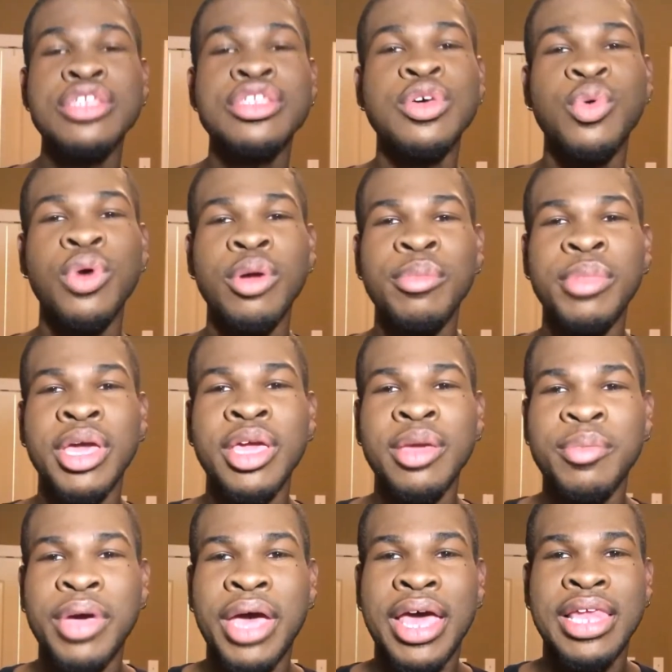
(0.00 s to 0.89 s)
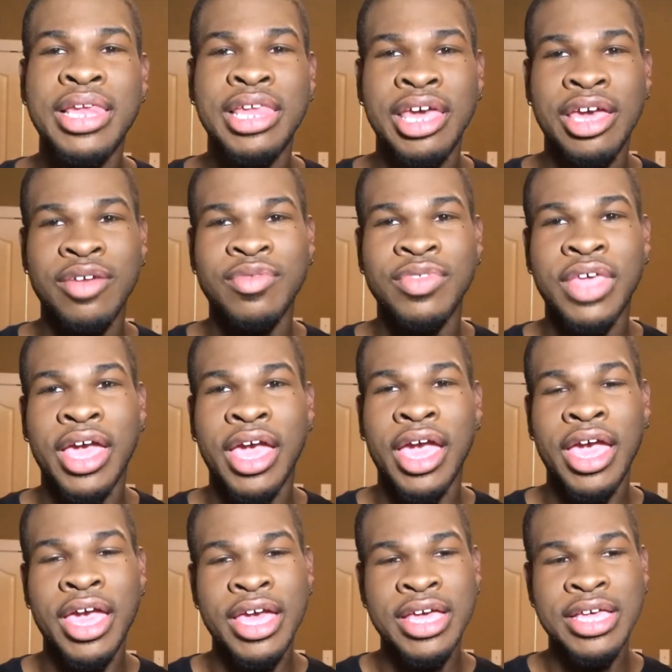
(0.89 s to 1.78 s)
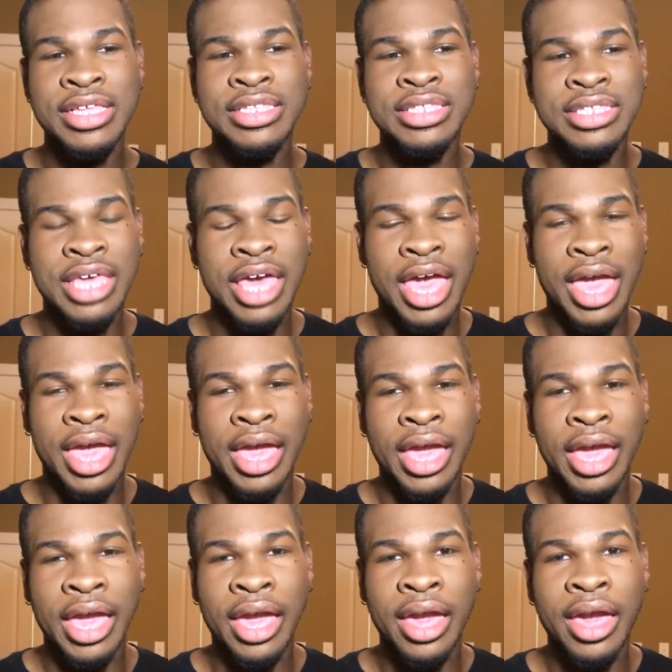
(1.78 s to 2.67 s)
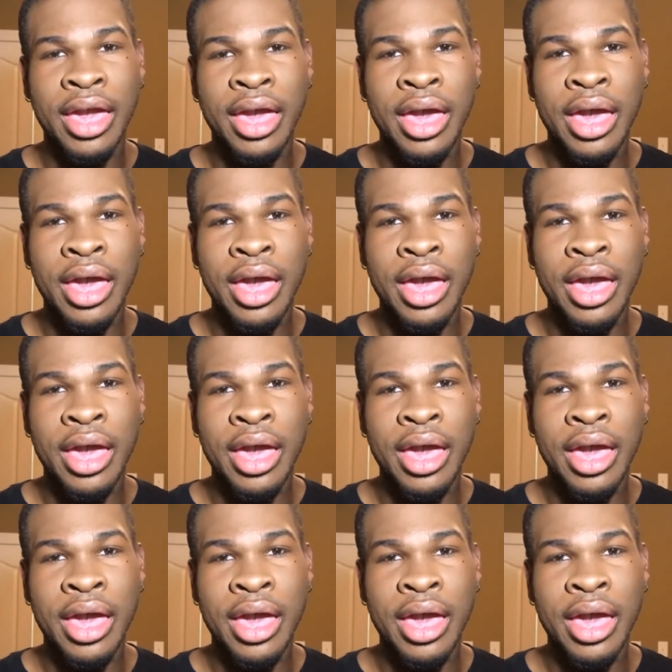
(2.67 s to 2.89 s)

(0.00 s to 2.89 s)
So where Magpie lived at is a